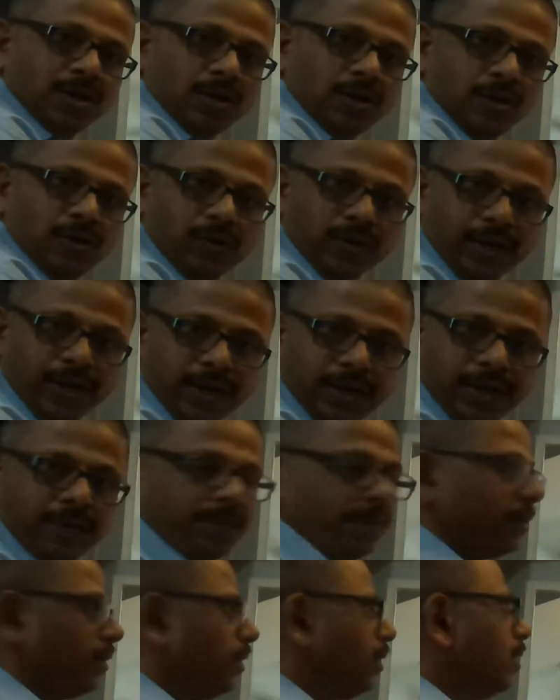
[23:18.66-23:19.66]
Okay,
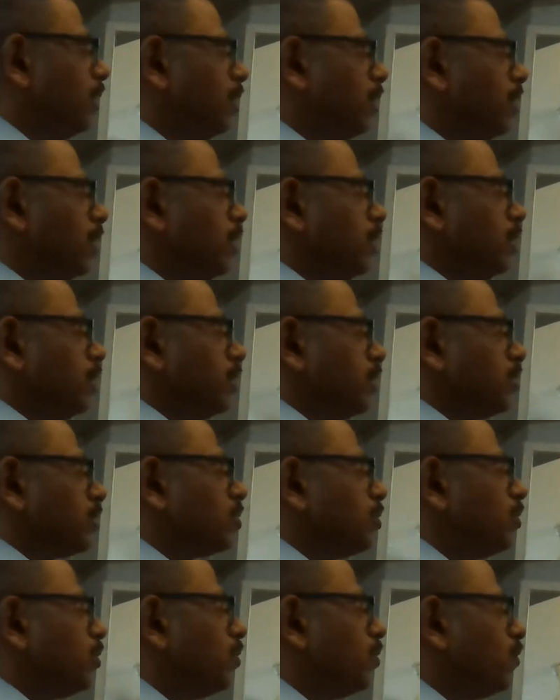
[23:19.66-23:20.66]

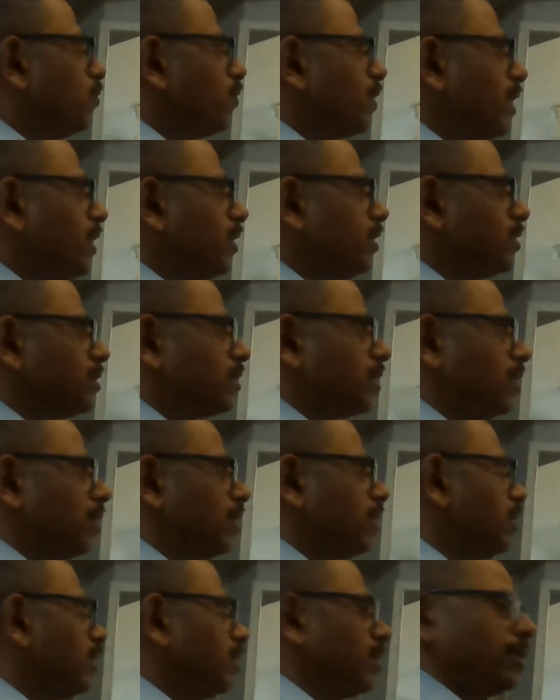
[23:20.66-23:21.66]
so friends,
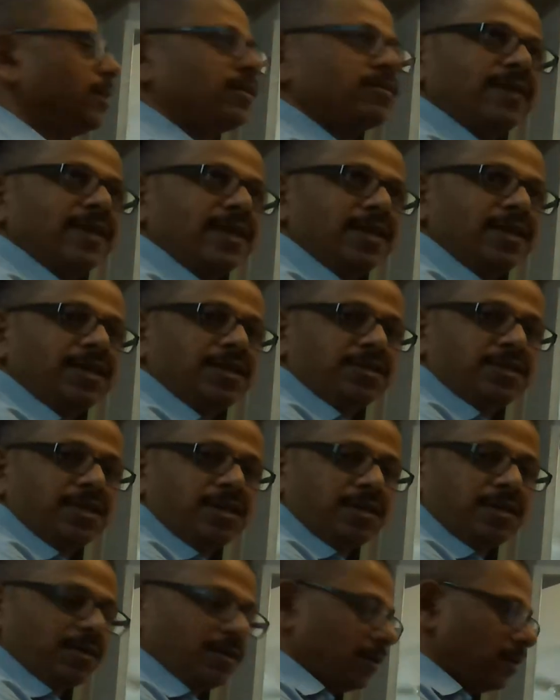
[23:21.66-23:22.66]
it's very easy.
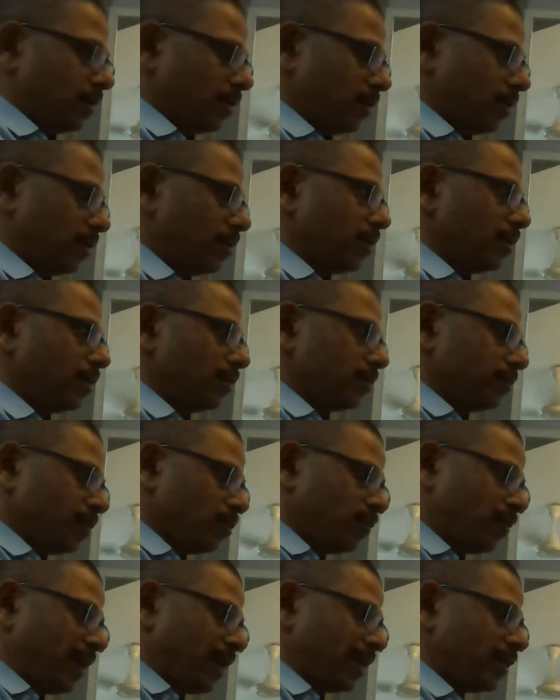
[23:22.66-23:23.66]
You
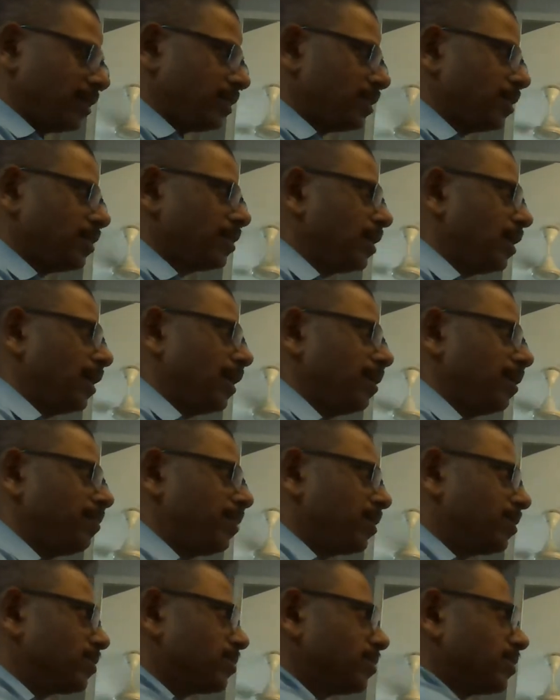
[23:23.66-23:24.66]
practice it
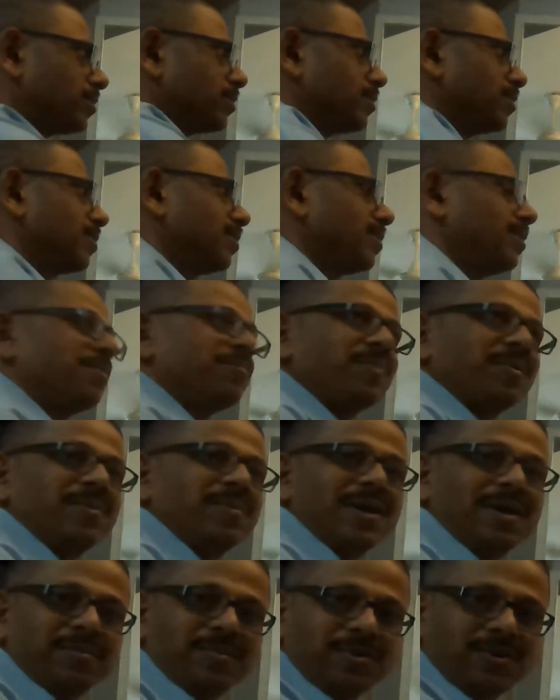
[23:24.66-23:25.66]
because maybe
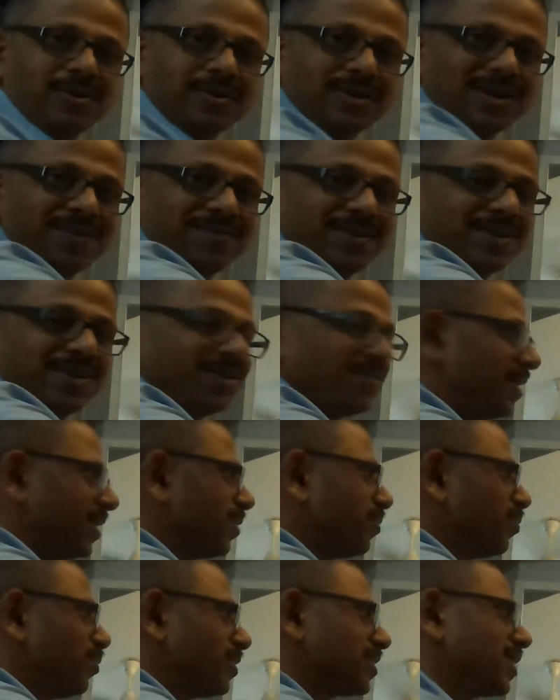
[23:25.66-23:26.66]
I am not having a very
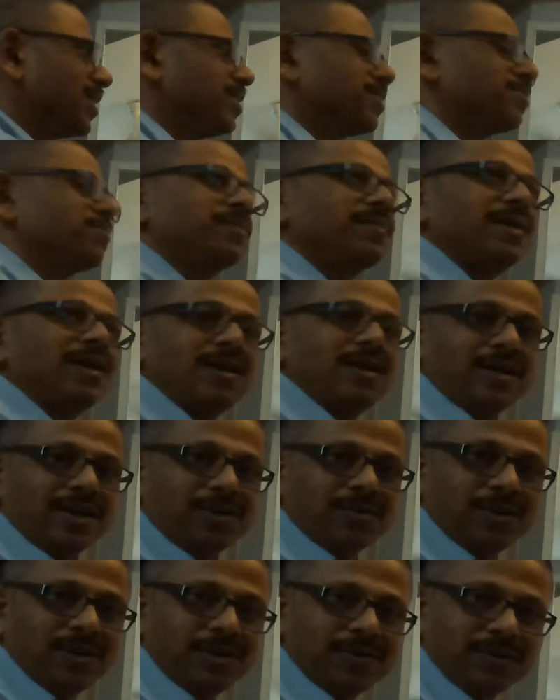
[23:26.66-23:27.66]
good sketch. Maybe I'll try
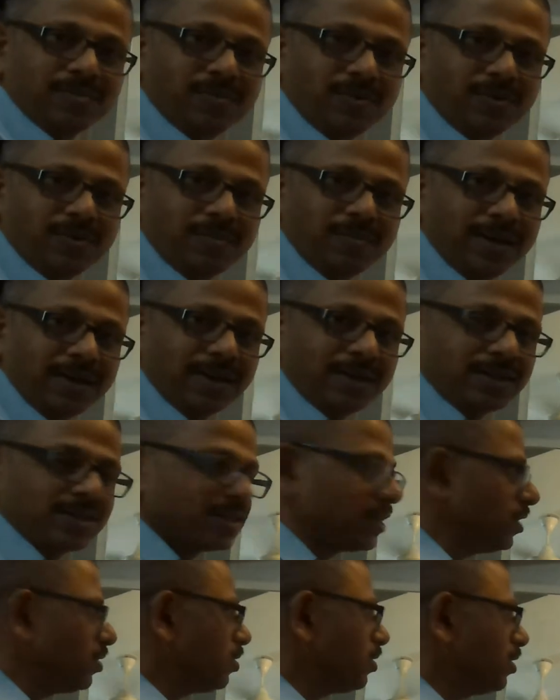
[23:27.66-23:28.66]
to have it more better
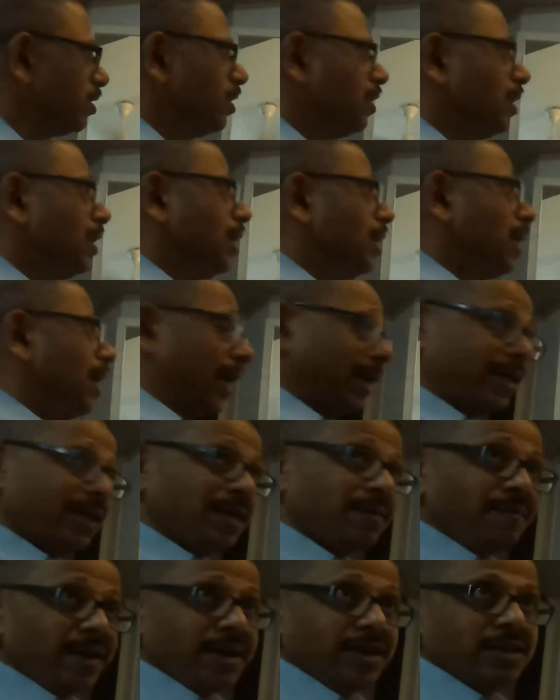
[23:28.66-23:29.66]
sketch. I
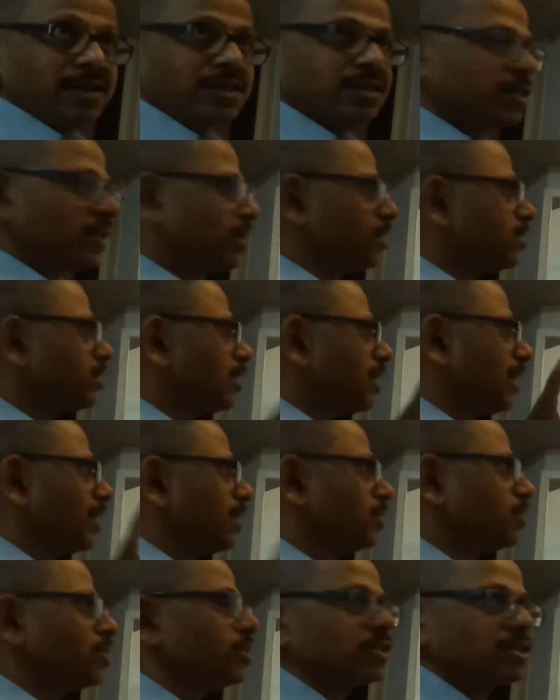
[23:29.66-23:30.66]
can make it a sketch and I
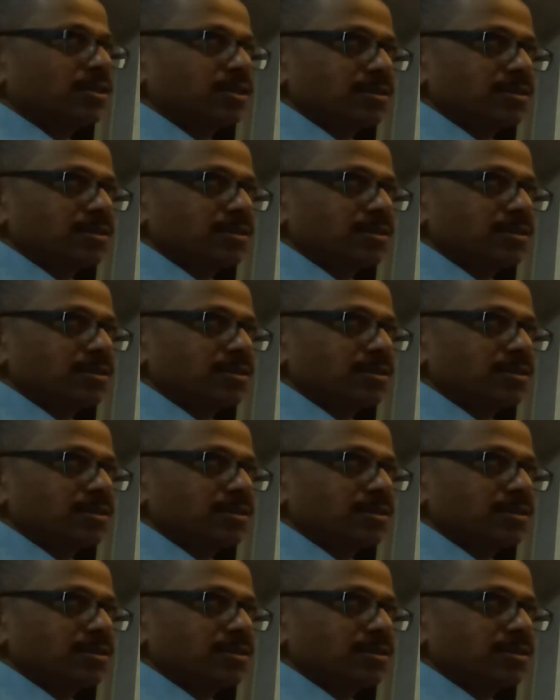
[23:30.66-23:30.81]
can just